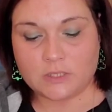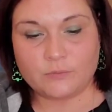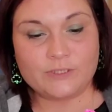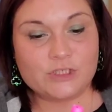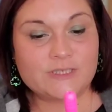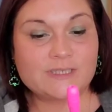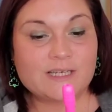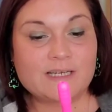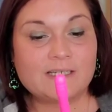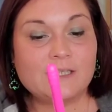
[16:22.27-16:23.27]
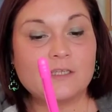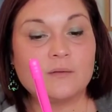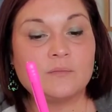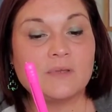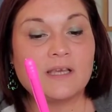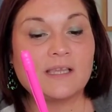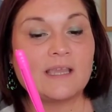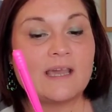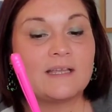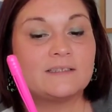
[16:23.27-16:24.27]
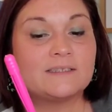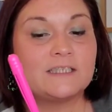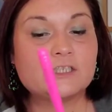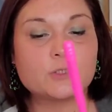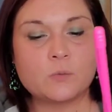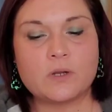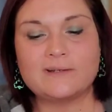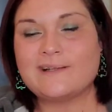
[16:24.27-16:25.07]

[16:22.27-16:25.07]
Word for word: we just got him a cat teaser wand.